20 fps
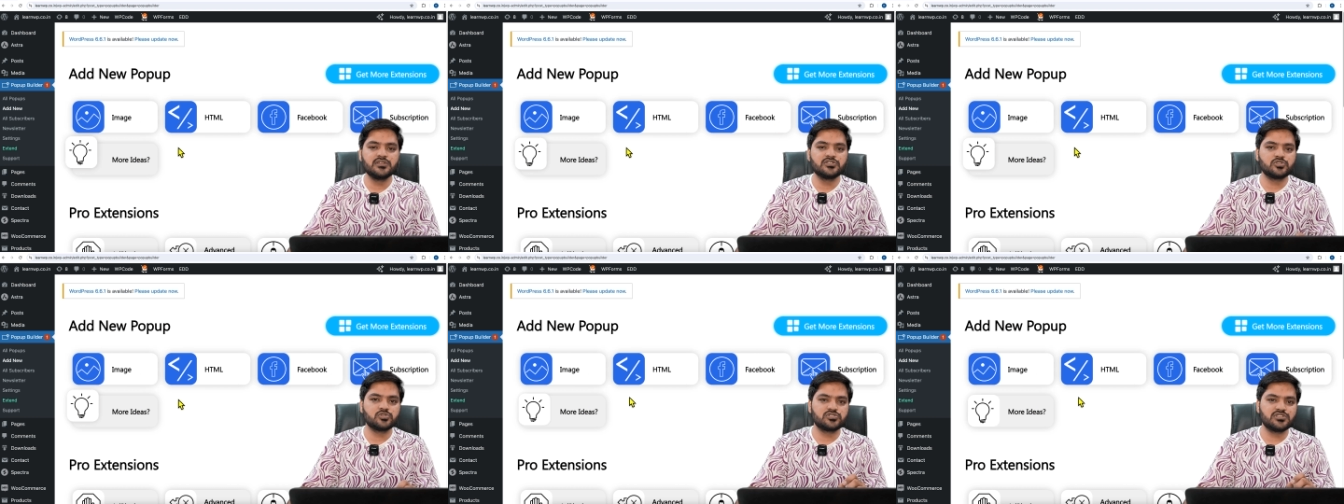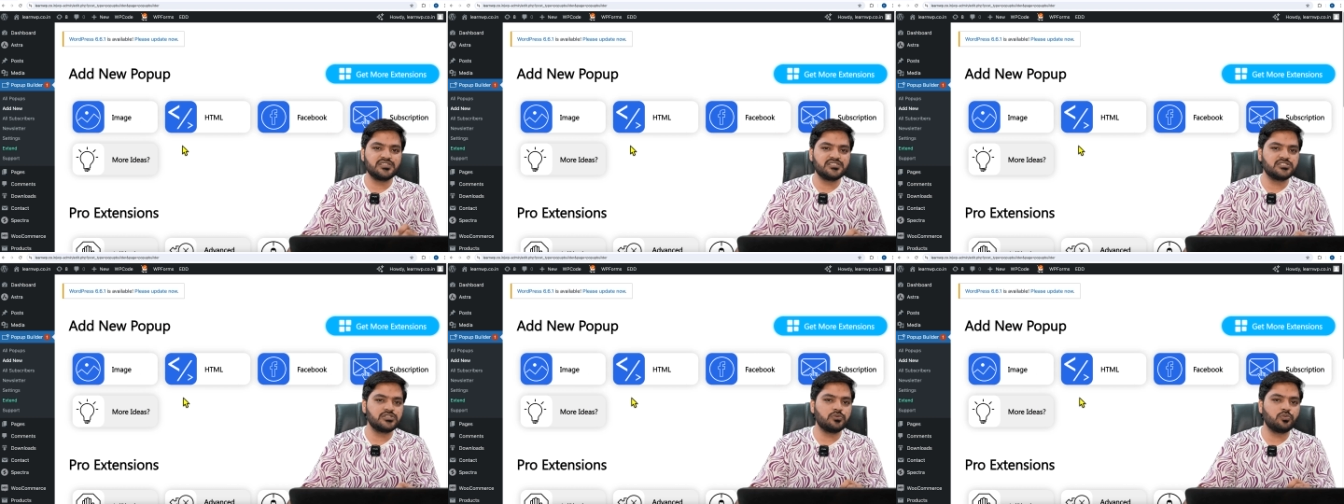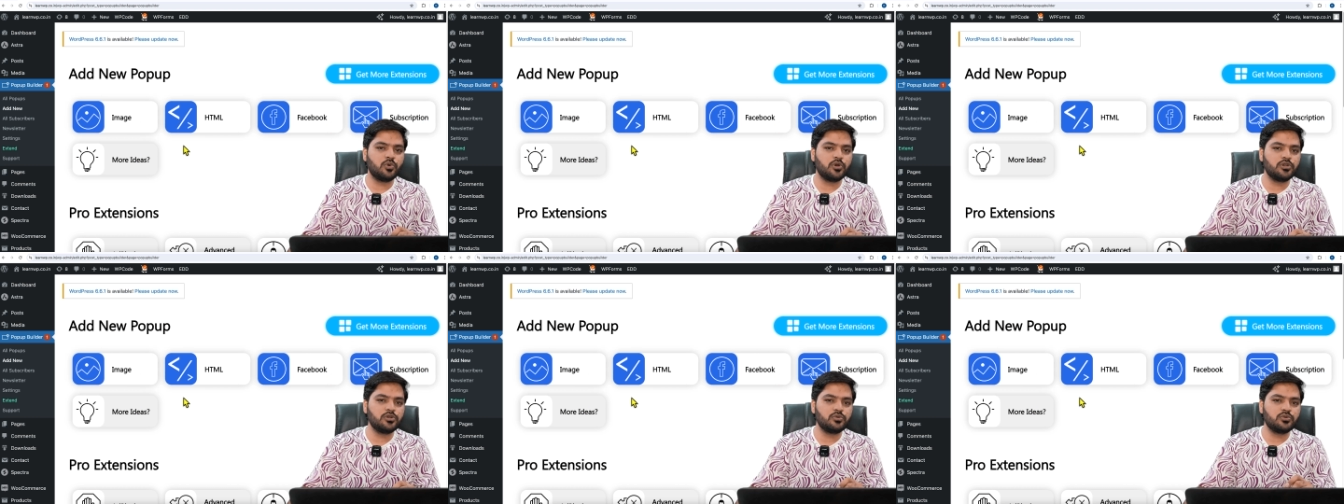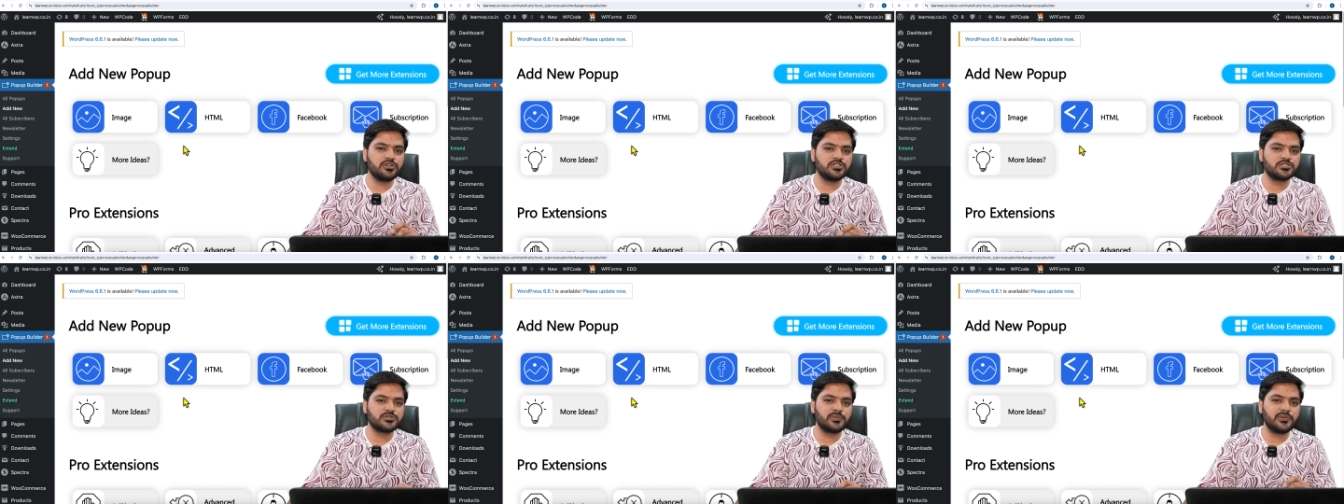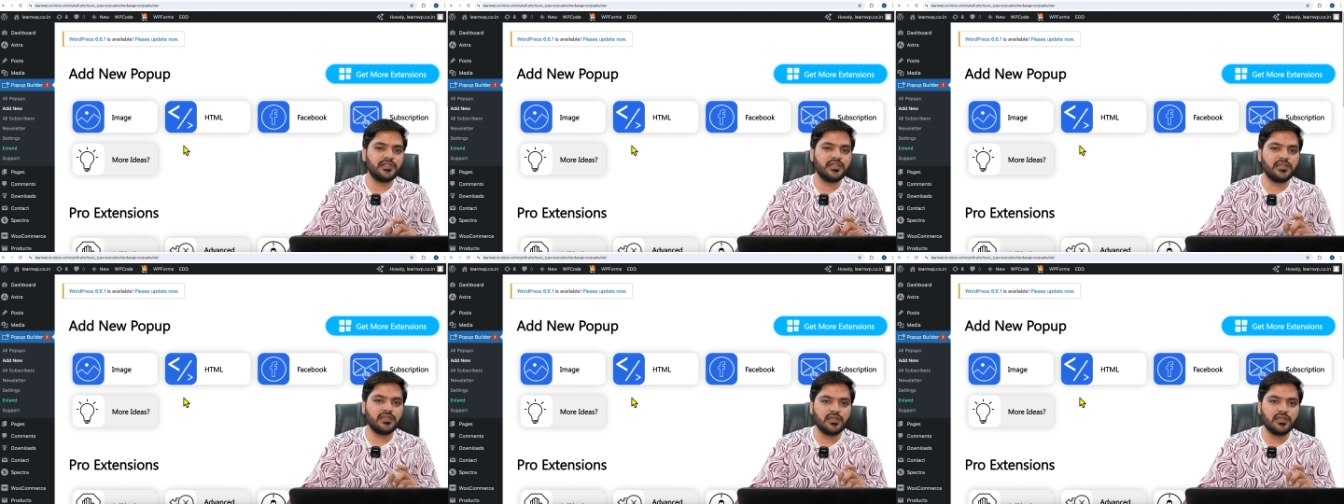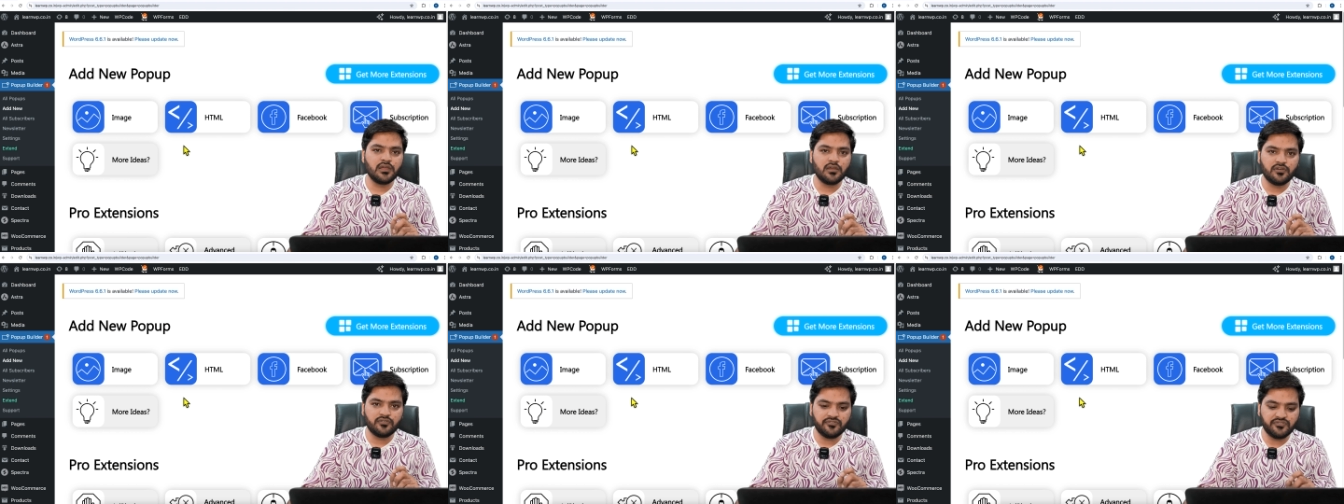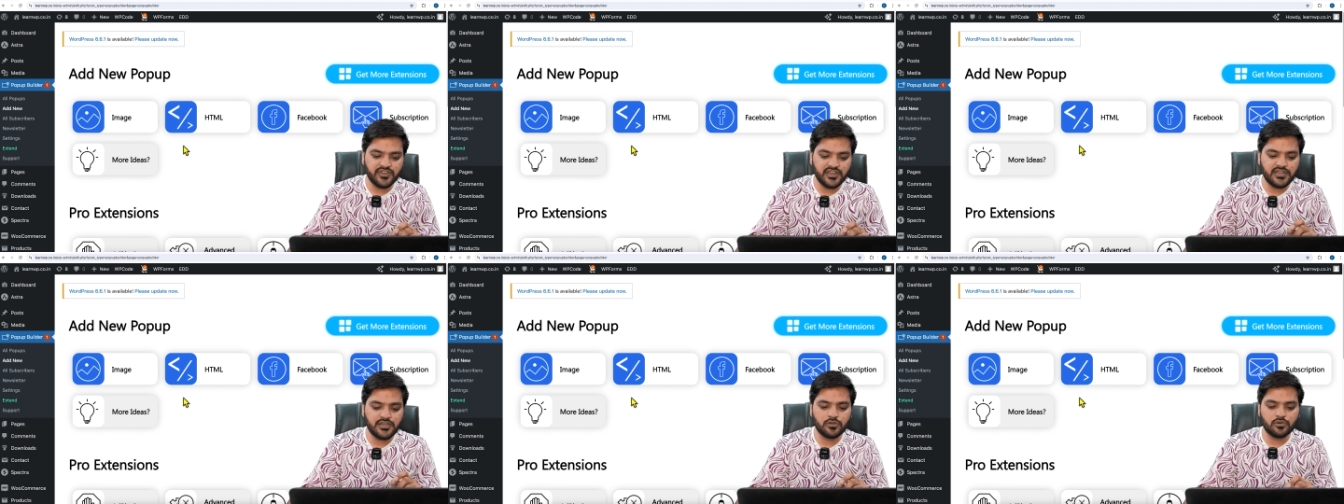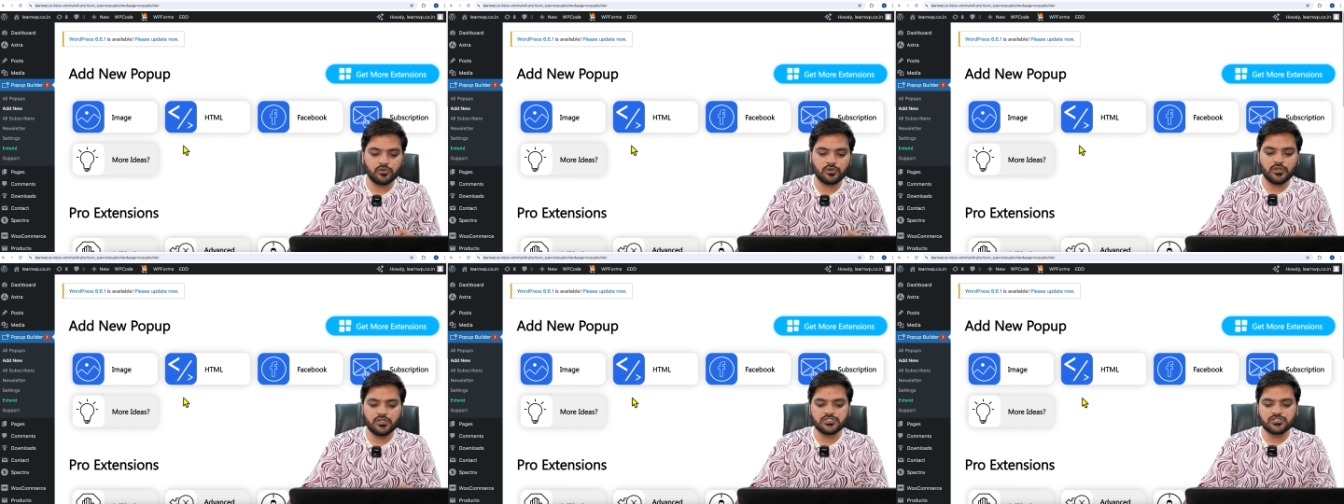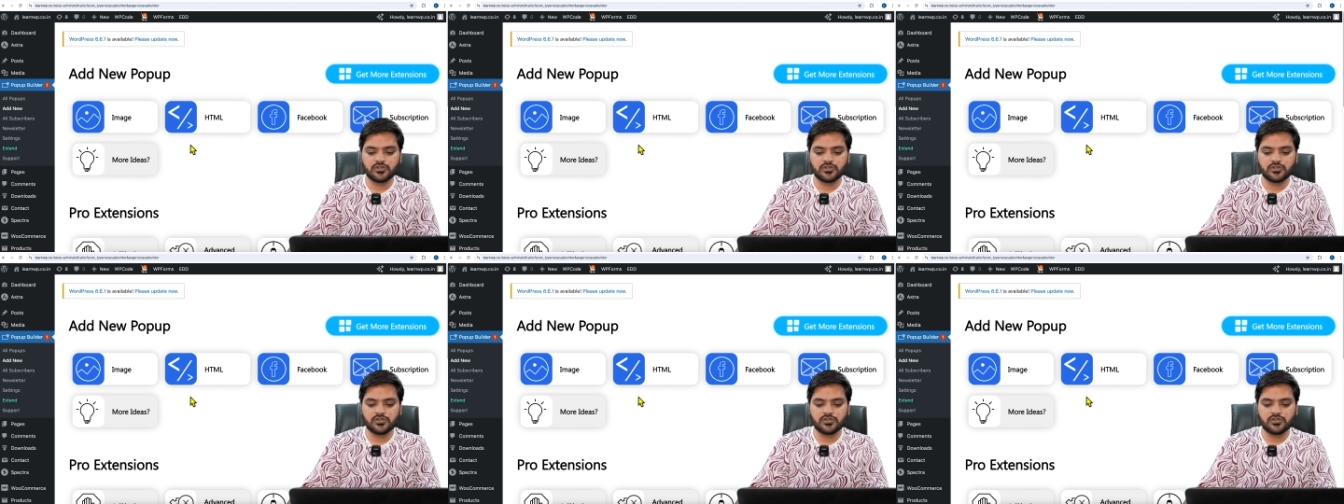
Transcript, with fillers: So since you want to display video,